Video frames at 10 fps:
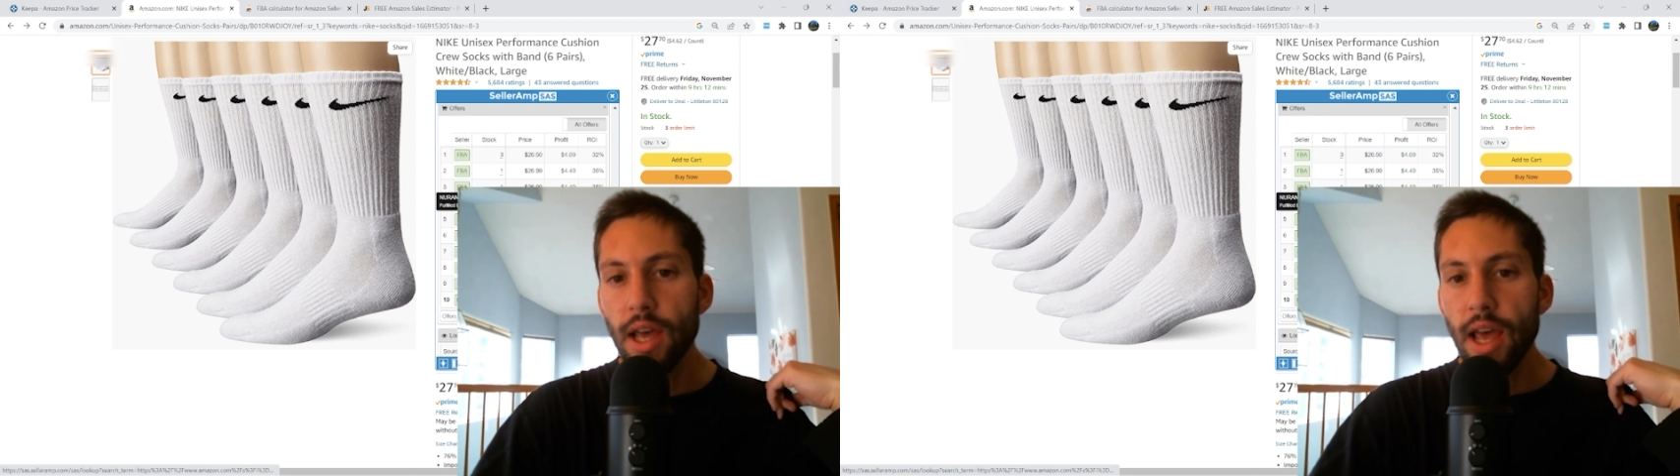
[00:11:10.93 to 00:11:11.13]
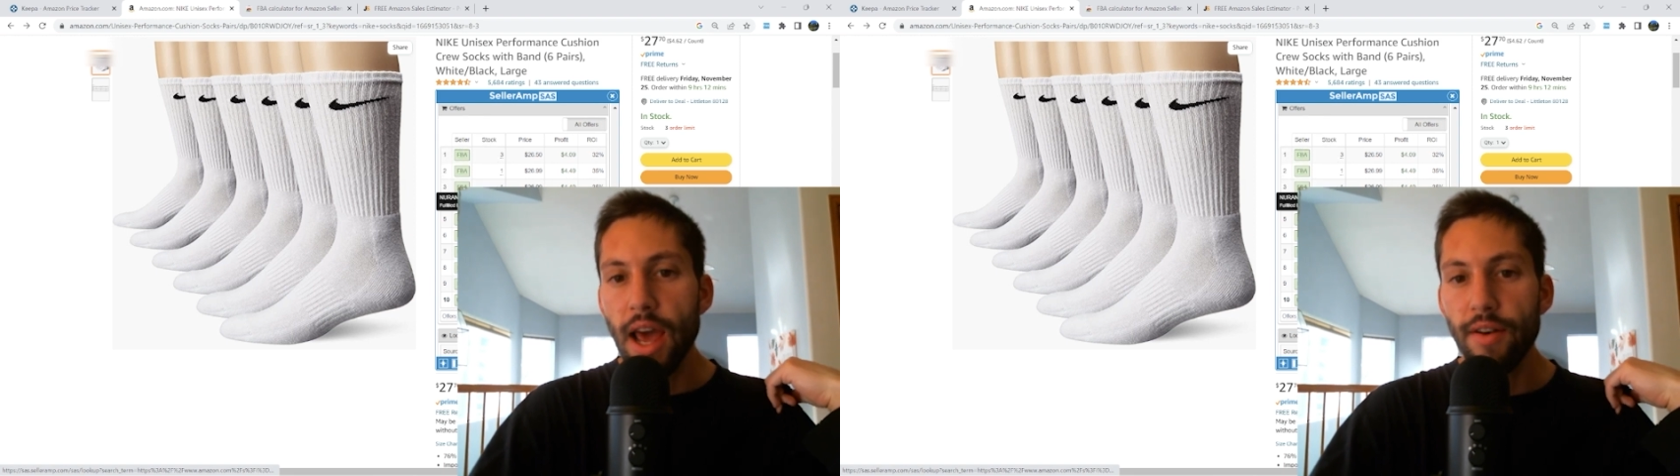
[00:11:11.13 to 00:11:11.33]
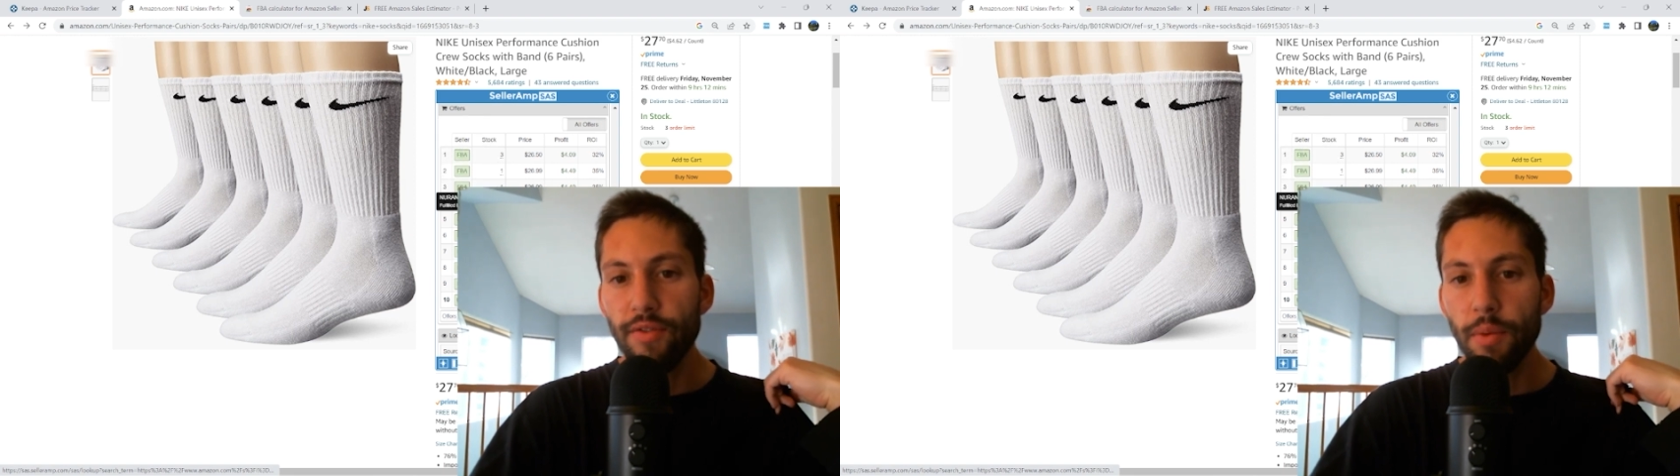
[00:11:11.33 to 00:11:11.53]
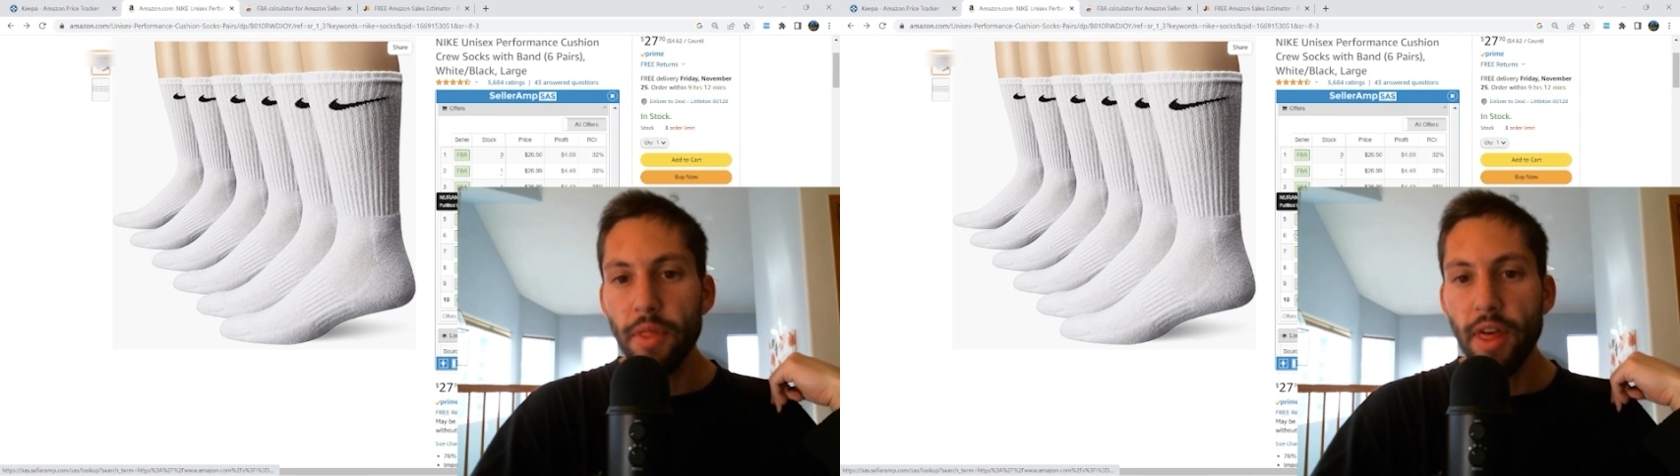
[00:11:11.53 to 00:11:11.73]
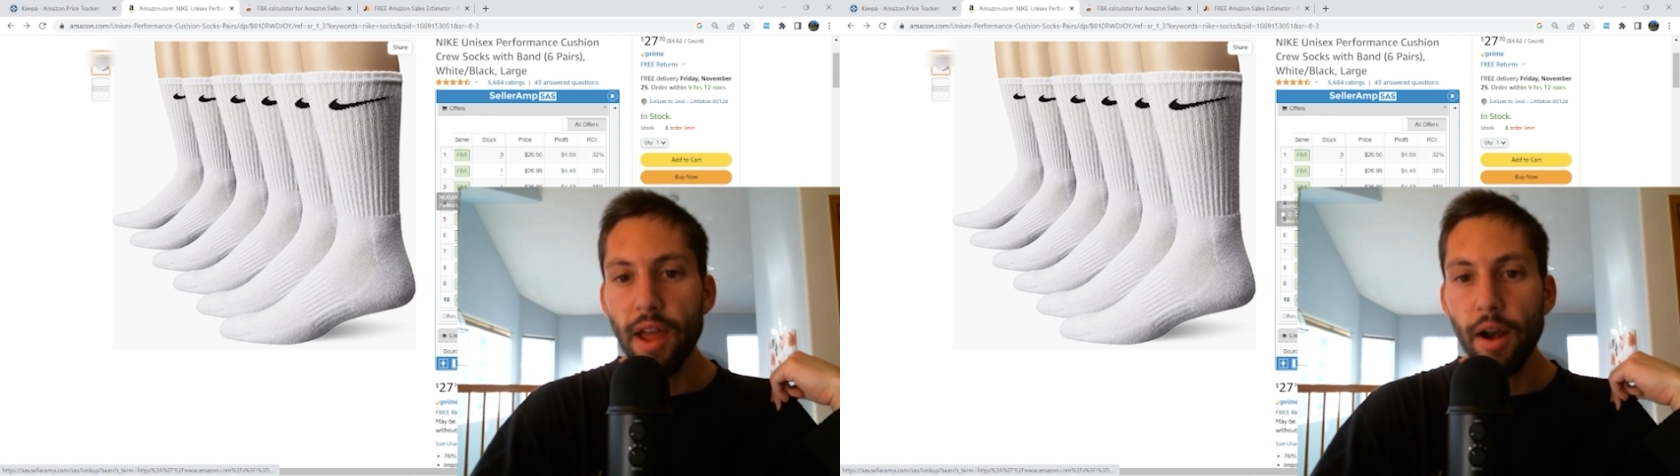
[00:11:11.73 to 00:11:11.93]
And from
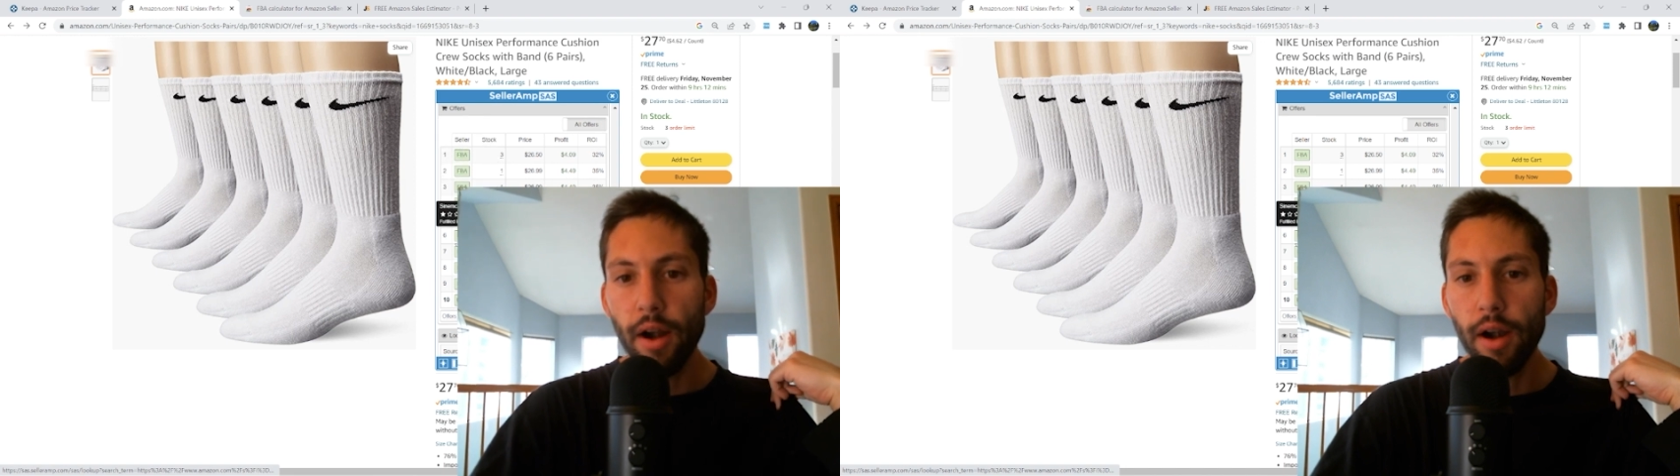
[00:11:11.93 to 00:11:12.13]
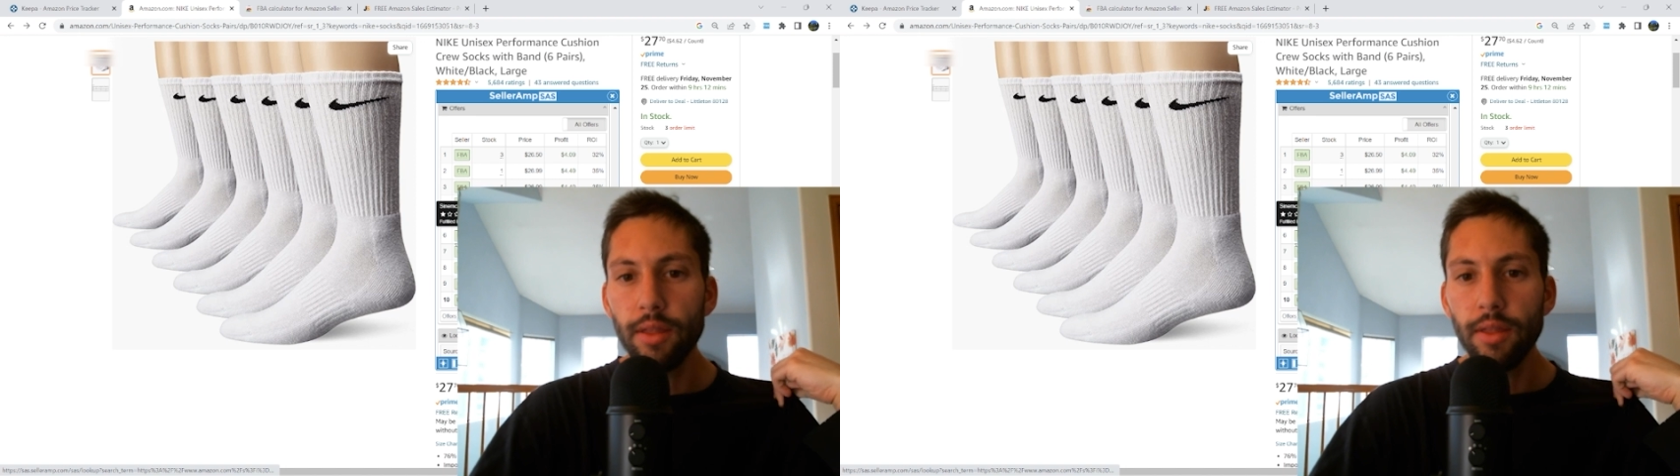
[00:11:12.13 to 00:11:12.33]
there,